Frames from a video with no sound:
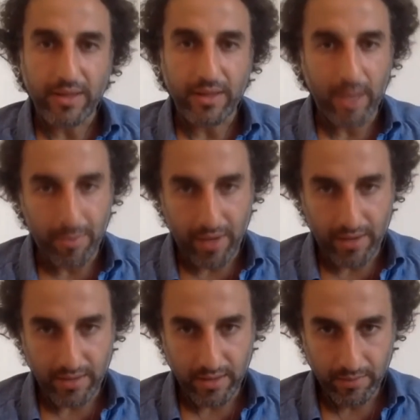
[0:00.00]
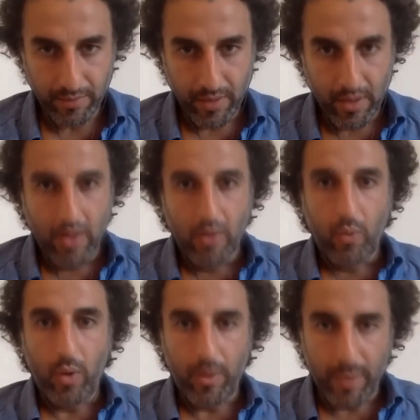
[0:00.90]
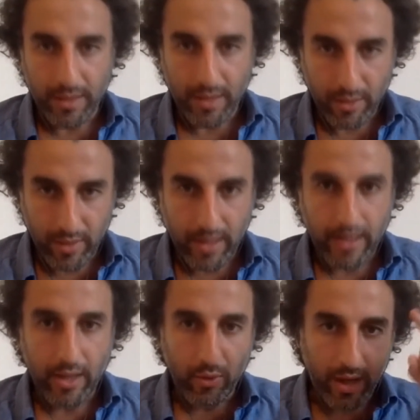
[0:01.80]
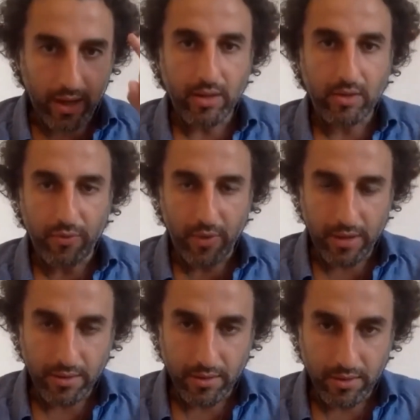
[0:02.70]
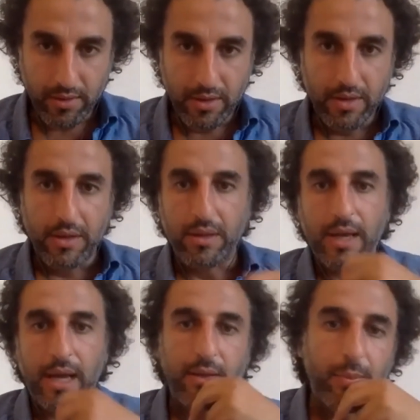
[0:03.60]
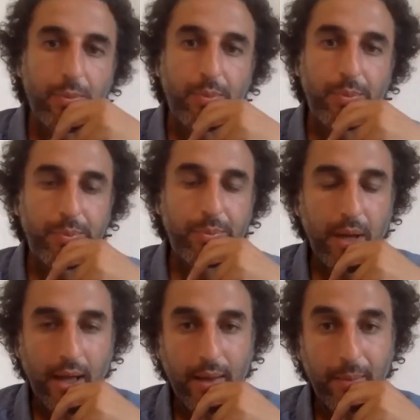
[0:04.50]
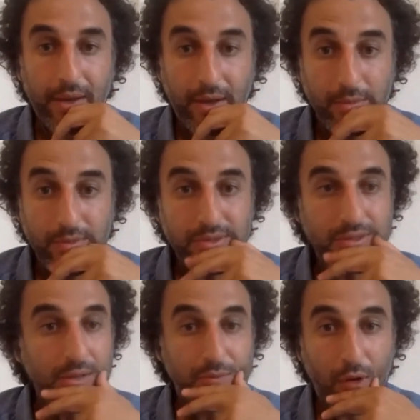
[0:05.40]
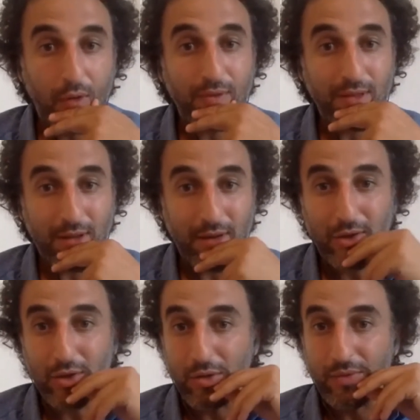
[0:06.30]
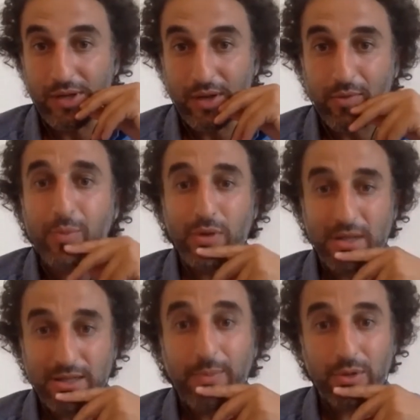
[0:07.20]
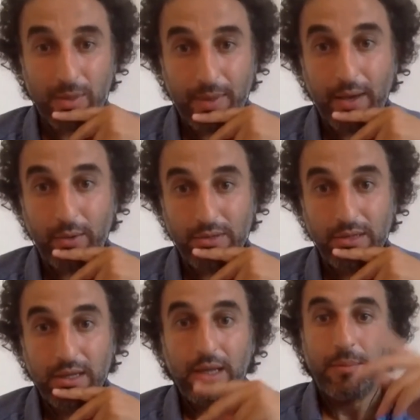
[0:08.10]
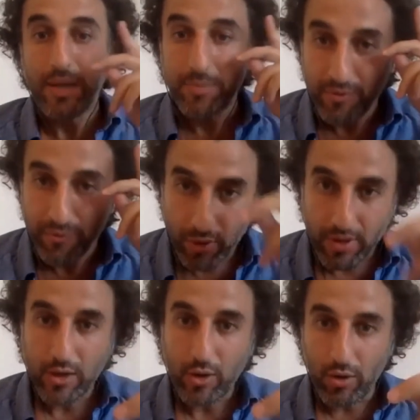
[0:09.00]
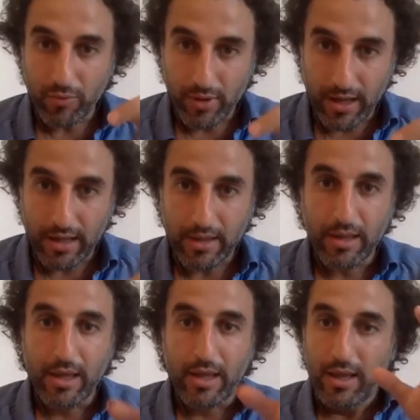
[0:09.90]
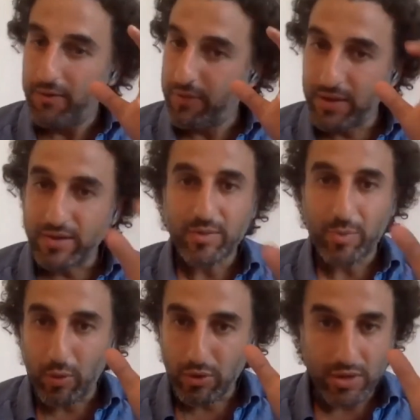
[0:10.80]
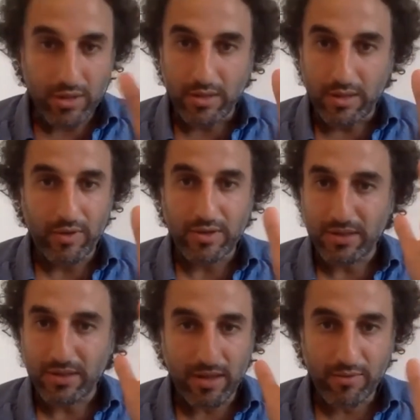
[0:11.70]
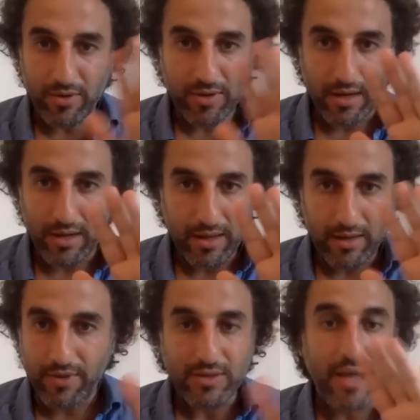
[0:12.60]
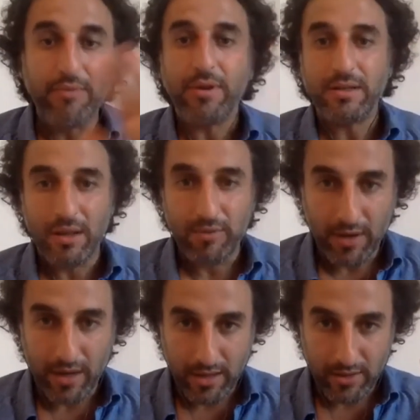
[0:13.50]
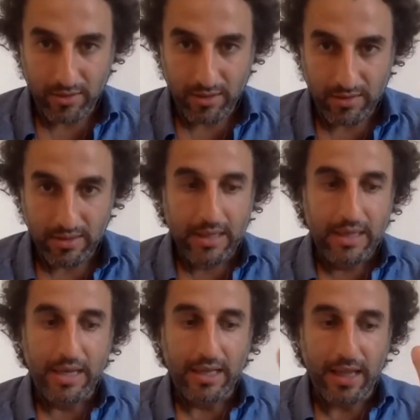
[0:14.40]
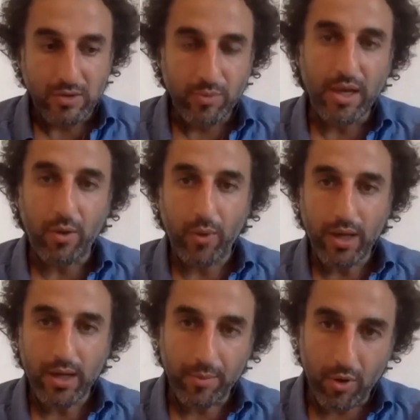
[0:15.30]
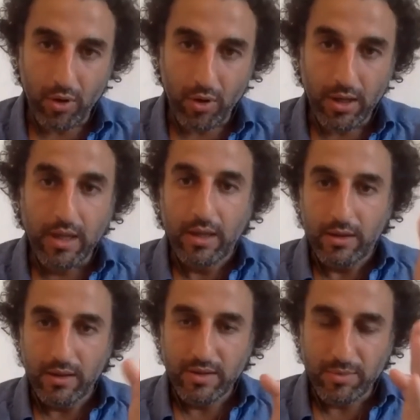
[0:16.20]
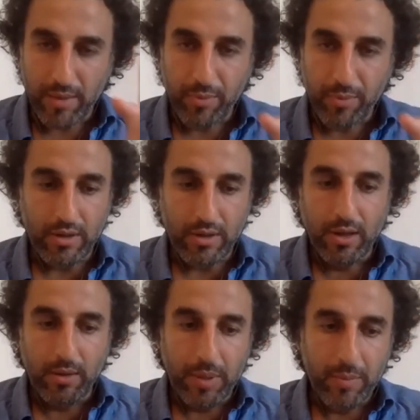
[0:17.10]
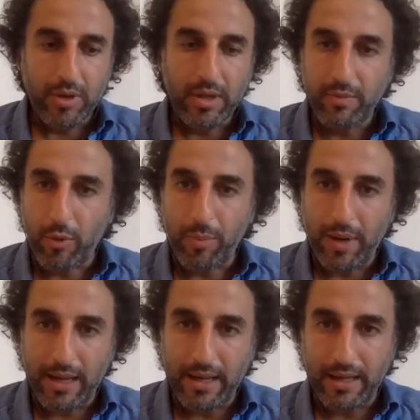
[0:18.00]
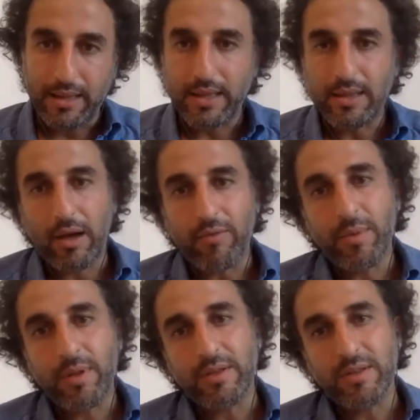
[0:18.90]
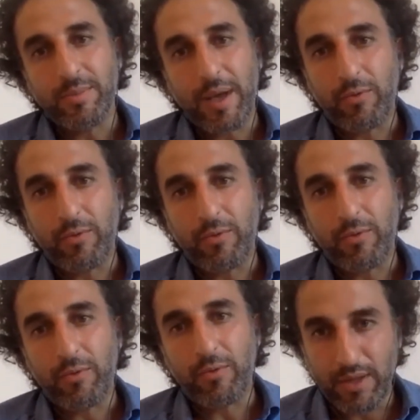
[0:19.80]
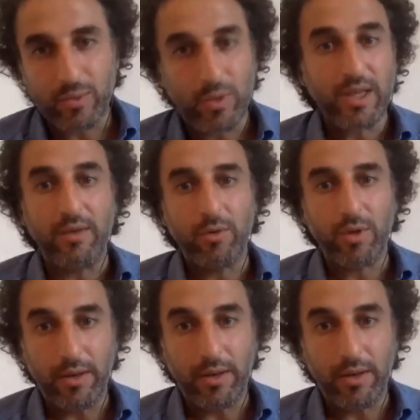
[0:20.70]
the uprising, whereby they create a united front that becomes involved in the creation of a government with exceptional powers. But before they call for that, if this explosion, if there's ever a silver lining to this, it has to be a wake-up call. This is my point. People keep complaining that the government is in power for 11 months. What have you done?